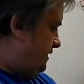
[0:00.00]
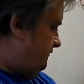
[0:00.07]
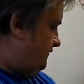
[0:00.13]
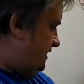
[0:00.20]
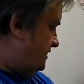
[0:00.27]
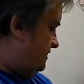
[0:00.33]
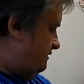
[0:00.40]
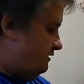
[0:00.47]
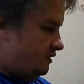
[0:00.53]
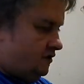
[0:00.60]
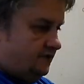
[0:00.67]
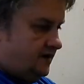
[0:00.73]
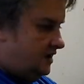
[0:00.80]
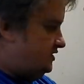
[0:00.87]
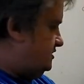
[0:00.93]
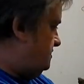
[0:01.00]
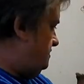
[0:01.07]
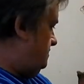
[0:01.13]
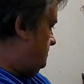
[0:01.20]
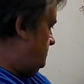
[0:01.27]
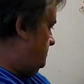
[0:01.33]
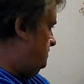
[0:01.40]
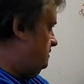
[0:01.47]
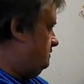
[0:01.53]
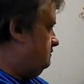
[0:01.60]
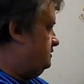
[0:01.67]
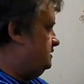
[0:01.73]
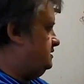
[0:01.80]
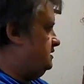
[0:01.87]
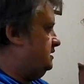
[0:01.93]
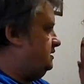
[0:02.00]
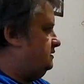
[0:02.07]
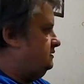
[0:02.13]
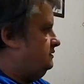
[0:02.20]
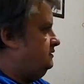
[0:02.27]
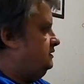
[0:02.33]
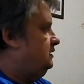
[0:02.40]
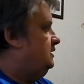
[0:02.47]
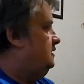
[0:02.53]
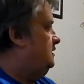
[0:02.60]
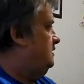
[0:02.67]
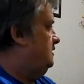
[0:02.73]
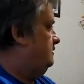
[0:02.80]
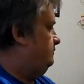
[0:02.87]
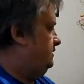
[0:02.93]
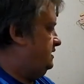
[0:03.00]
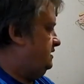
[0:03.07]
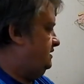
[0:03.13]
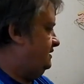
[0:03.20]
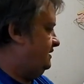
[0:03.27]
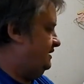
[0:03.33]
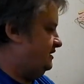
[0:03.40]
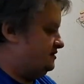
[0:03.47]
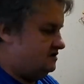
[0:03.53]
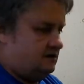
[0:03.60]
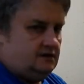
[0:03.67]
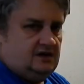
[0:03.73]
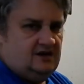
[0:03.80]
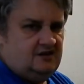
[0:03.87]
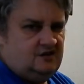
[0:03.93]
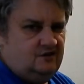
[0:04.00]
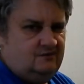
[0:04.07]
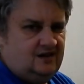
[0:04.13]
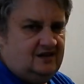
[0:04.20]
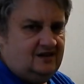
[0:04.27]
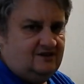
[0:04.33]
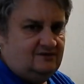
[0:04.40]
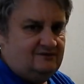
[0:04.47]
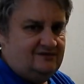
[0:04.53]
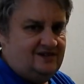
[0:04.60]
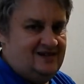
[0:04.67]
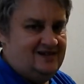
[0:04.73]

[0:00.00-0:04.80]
Vesta Ovation, and the old guitar. I'm getting too many of them.